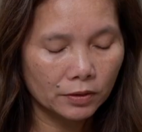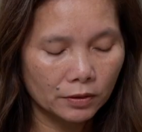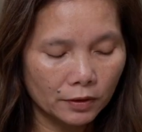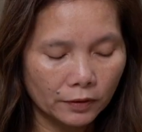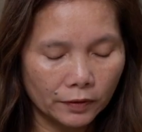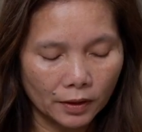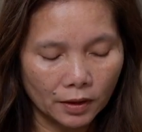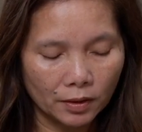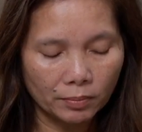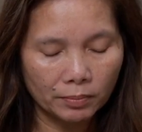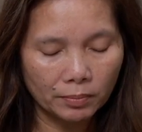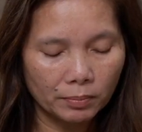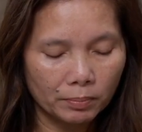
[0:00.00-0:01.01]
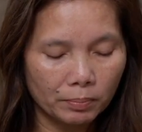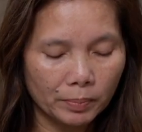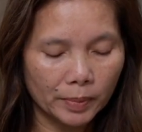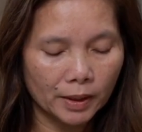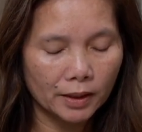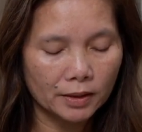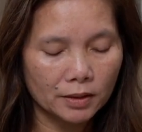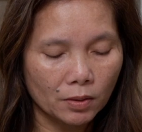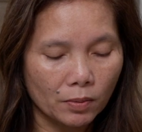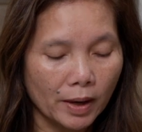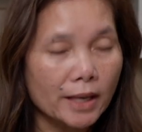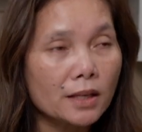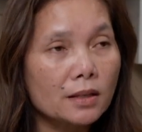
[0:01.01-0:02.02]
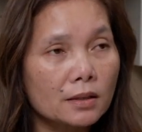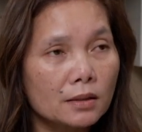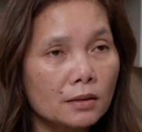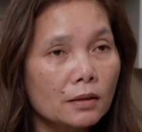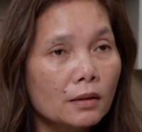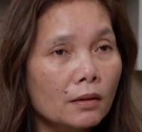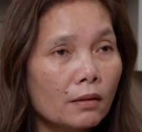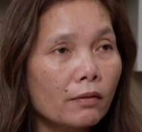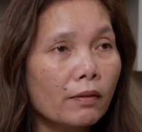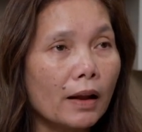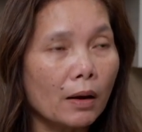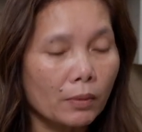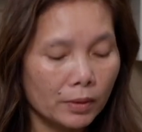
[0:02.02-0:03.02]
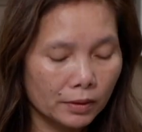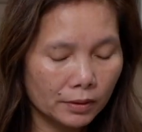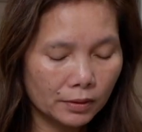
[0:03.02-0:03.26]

do the filling. But it's a rice flour.